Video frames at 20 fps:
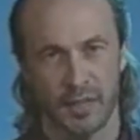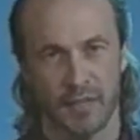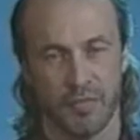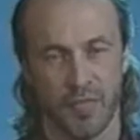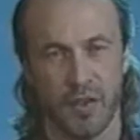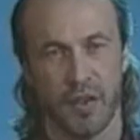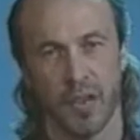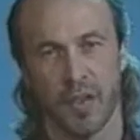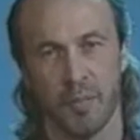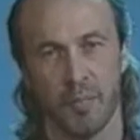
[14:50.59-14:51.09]

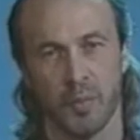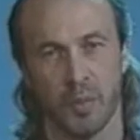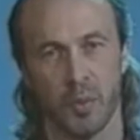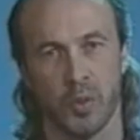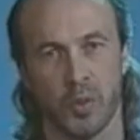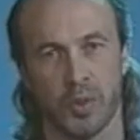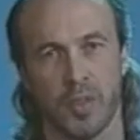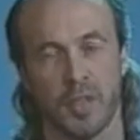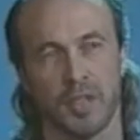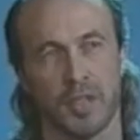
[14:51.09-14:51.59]
Very
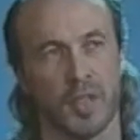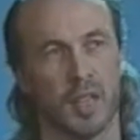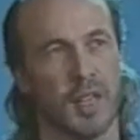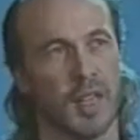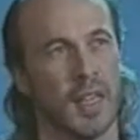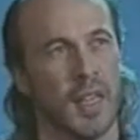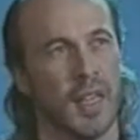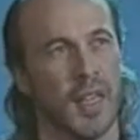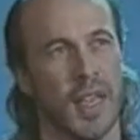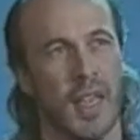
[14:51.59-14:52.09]
important. So
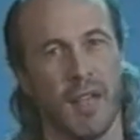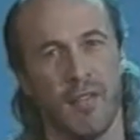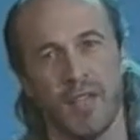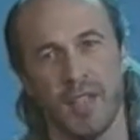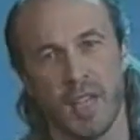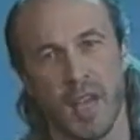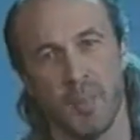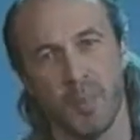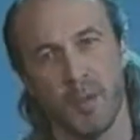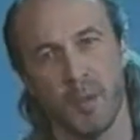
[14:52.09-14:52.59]
every
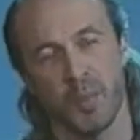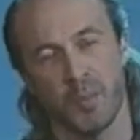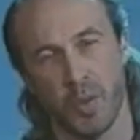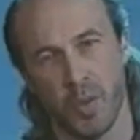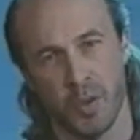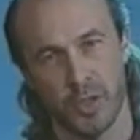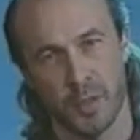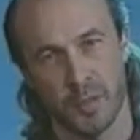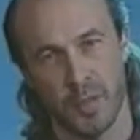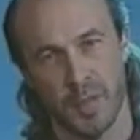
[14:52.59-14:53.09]
time you
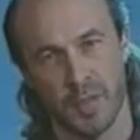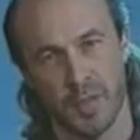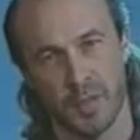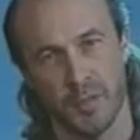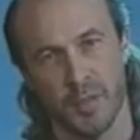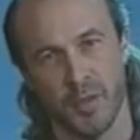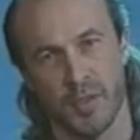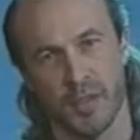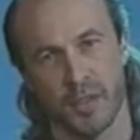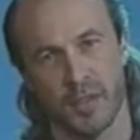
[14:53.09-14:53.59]
approach a piece of
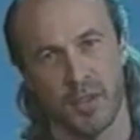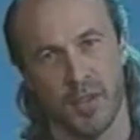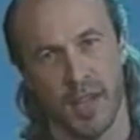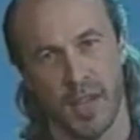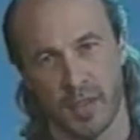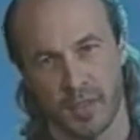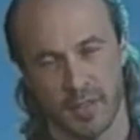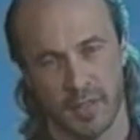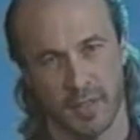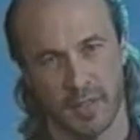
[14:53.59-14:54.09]
music or an
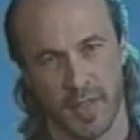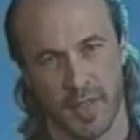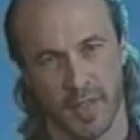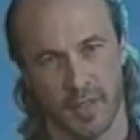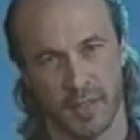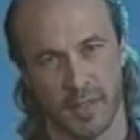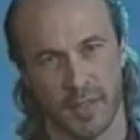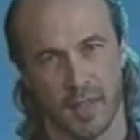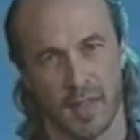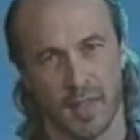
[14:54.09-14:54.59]

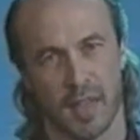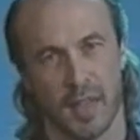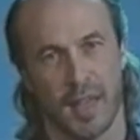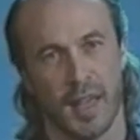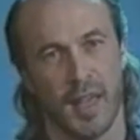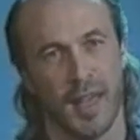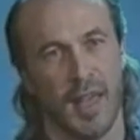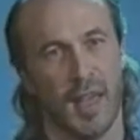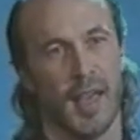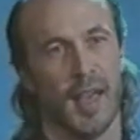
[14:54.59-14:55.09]
exercise,
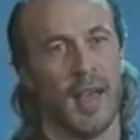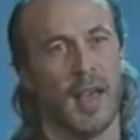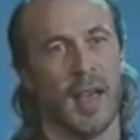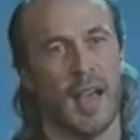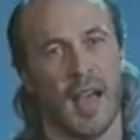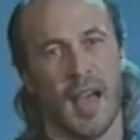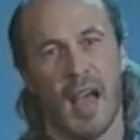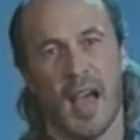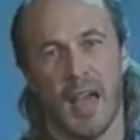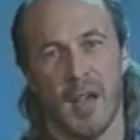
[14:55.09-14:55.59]

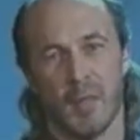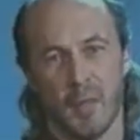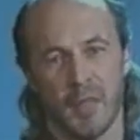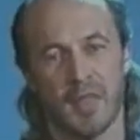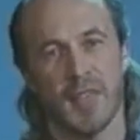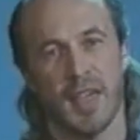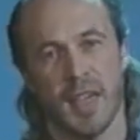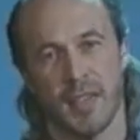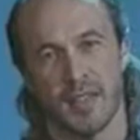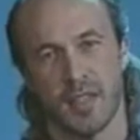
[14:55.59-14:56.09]
I would
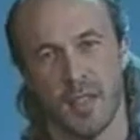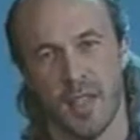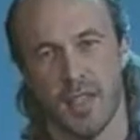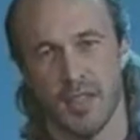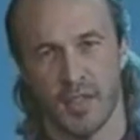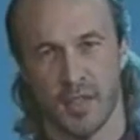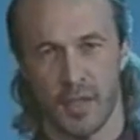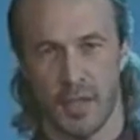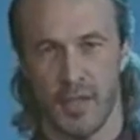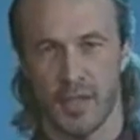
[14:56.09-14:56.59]
say
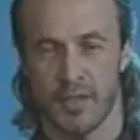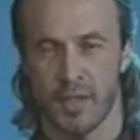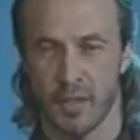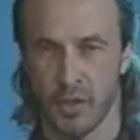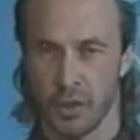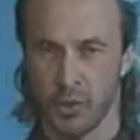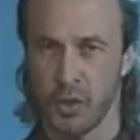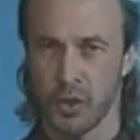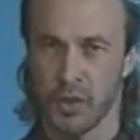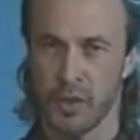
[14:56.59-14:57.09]
it's a
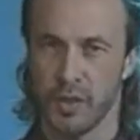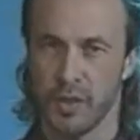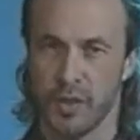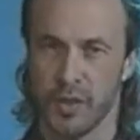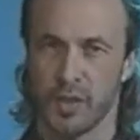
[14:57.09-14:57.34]
good